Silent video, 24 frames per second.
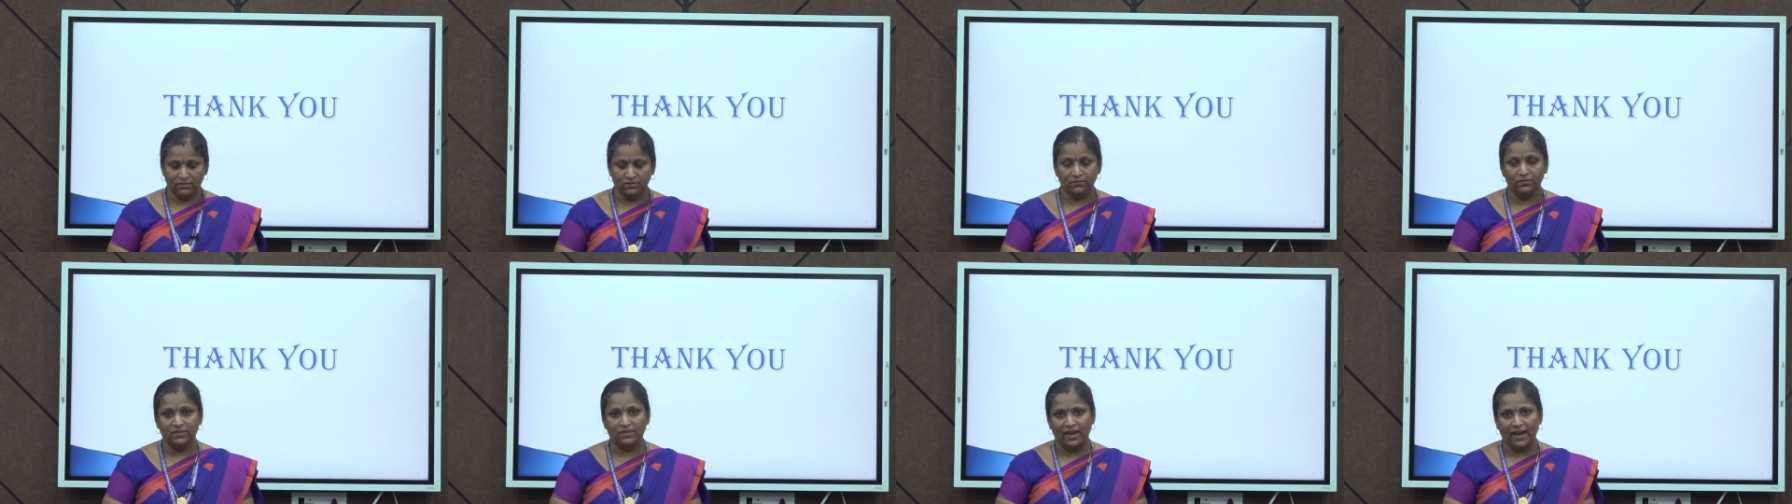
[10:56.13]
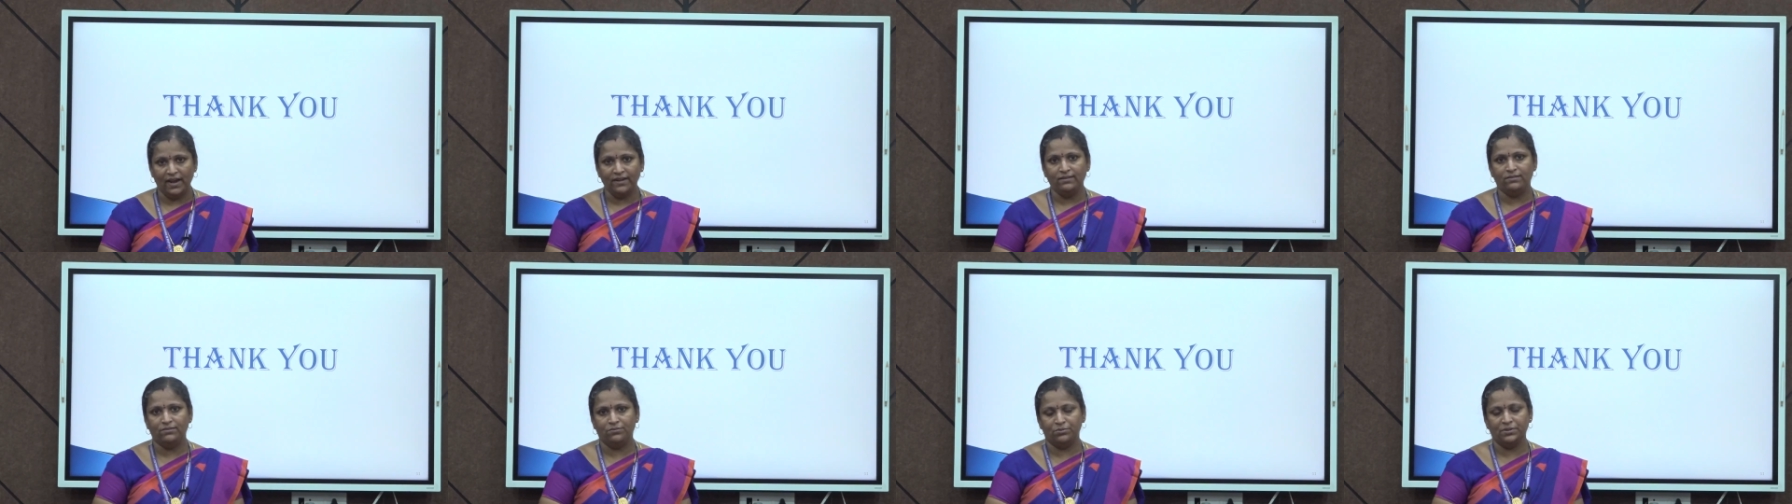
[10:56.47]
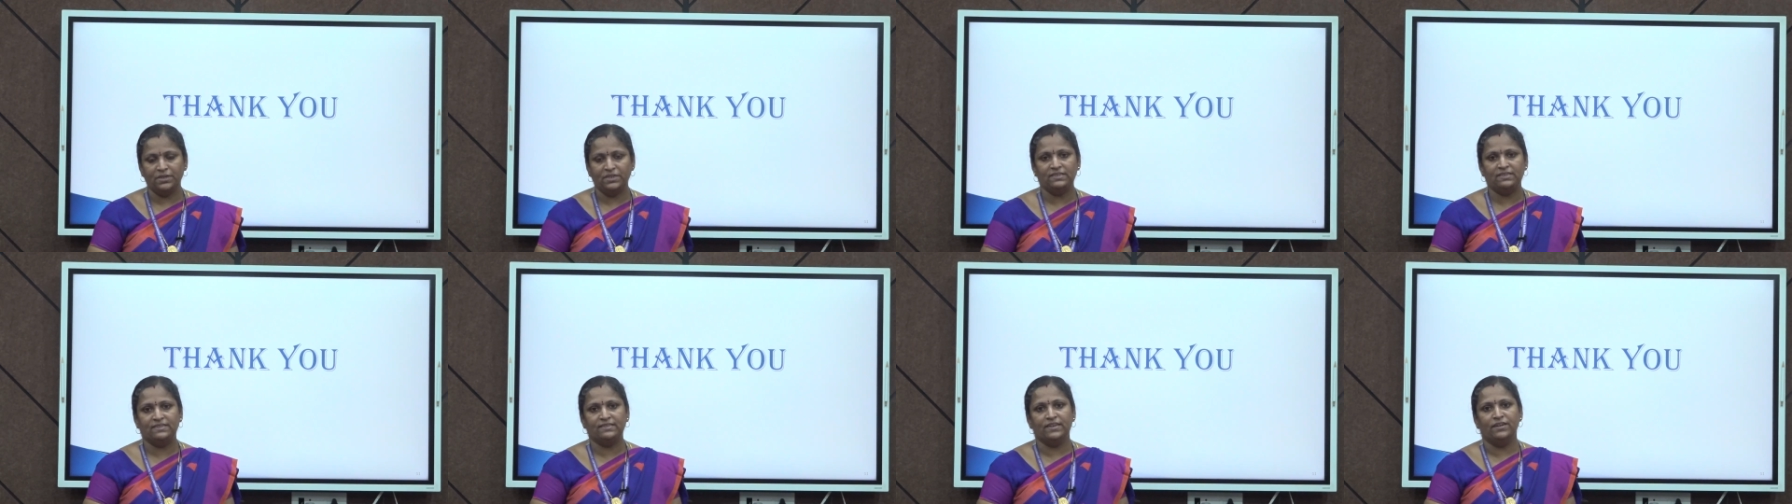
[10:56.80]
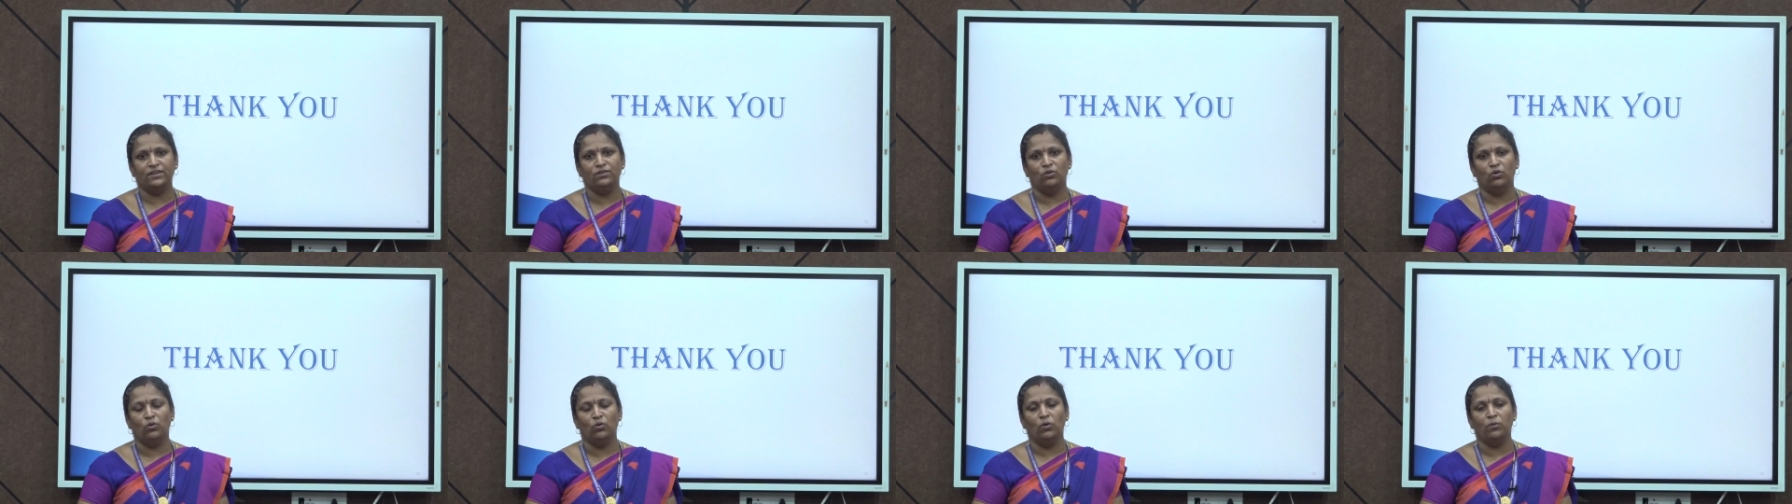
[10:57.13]
that trust
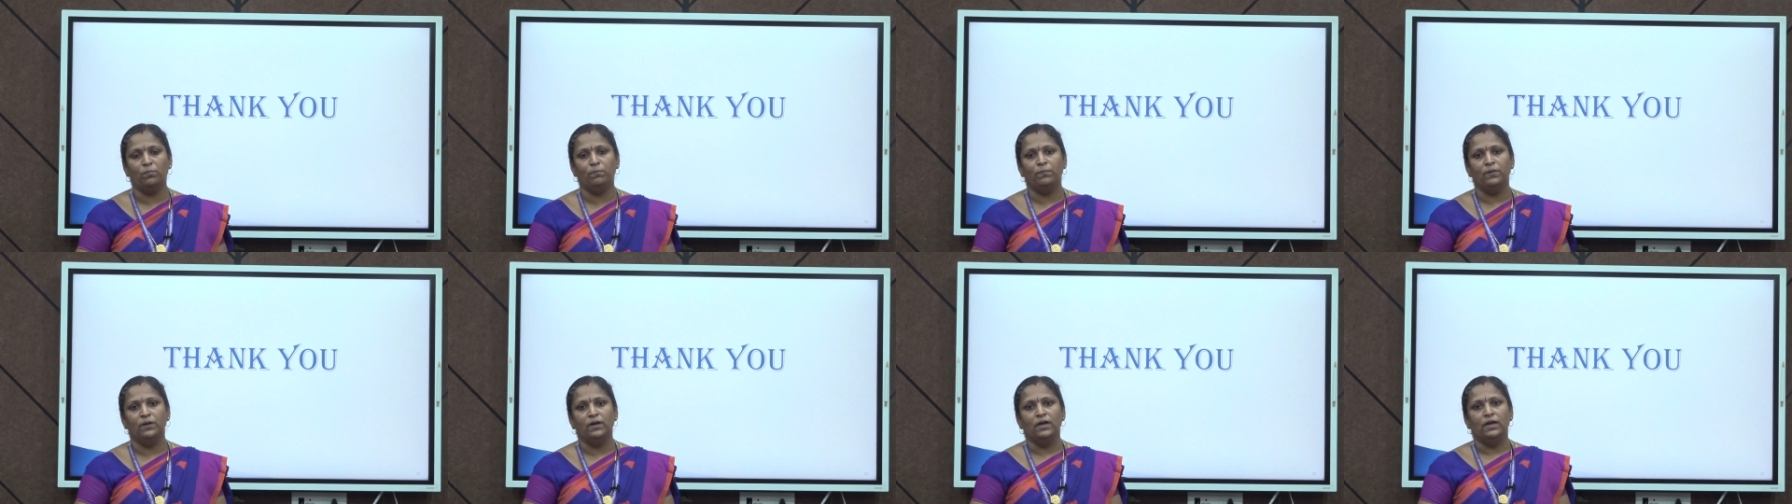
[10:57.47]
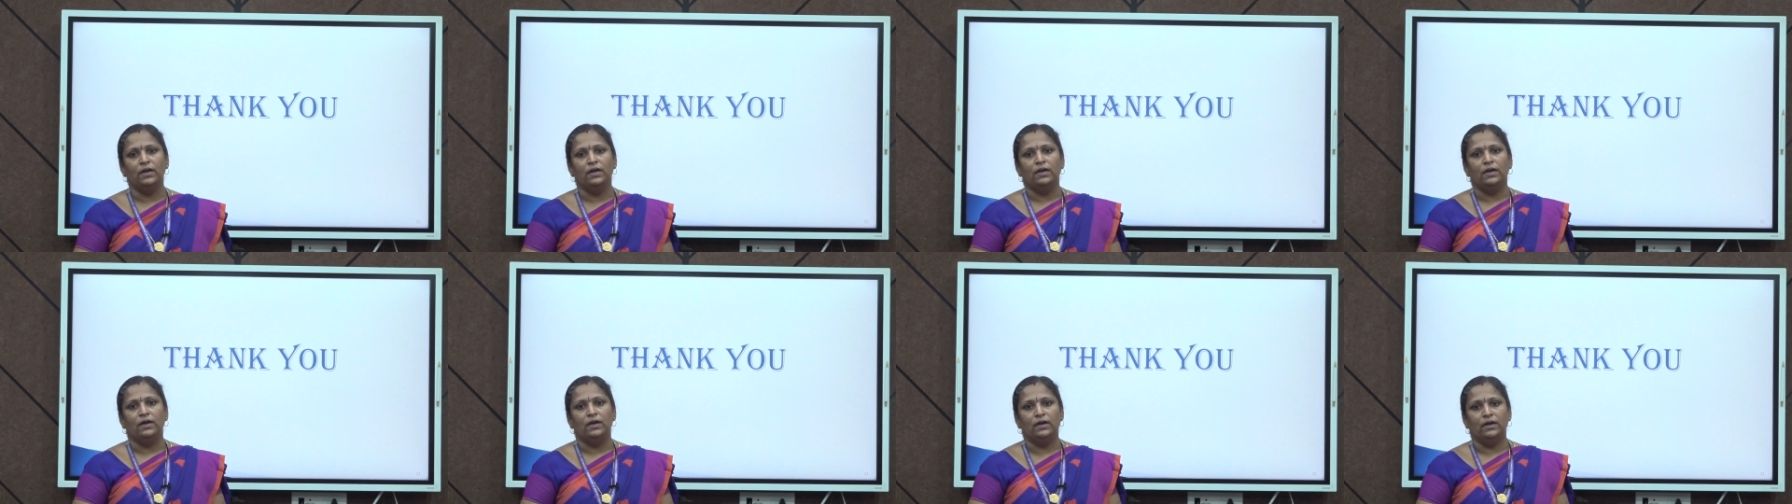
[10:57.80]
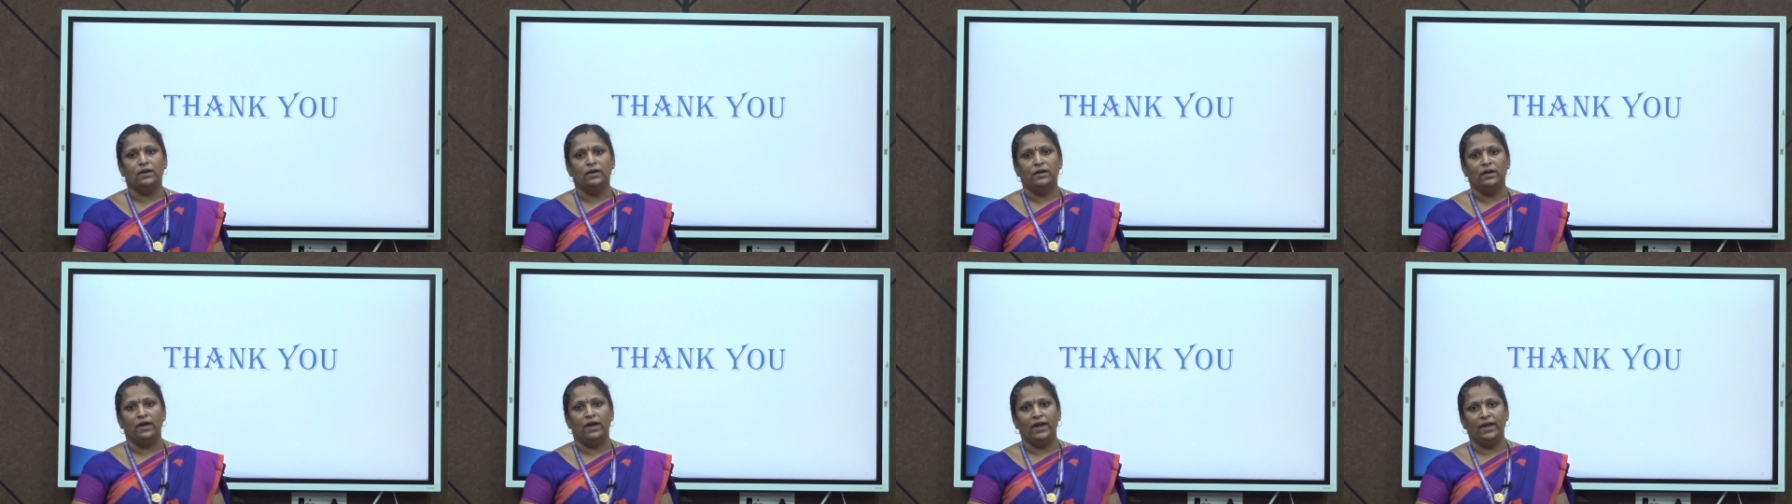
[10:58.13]
and hope, uh,